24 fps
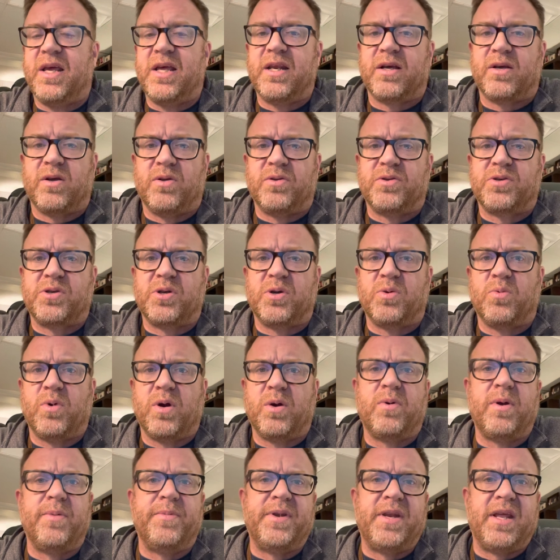in a culture where
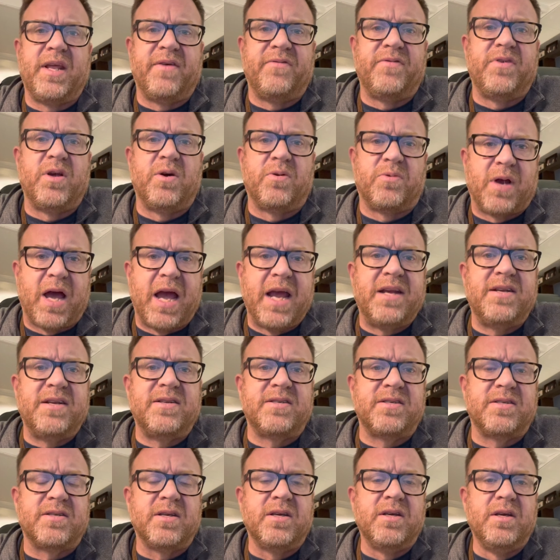women have no
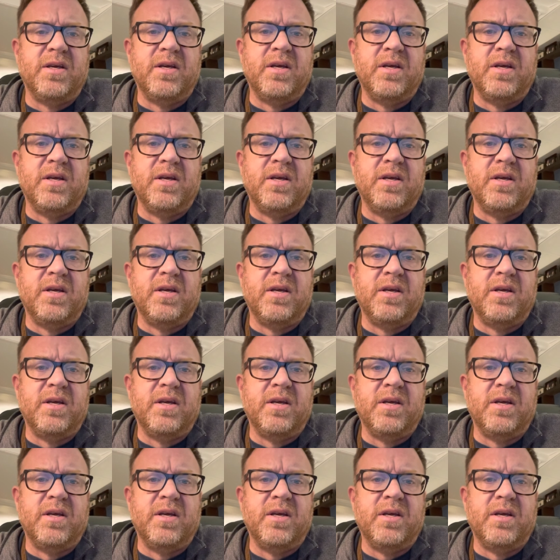rights,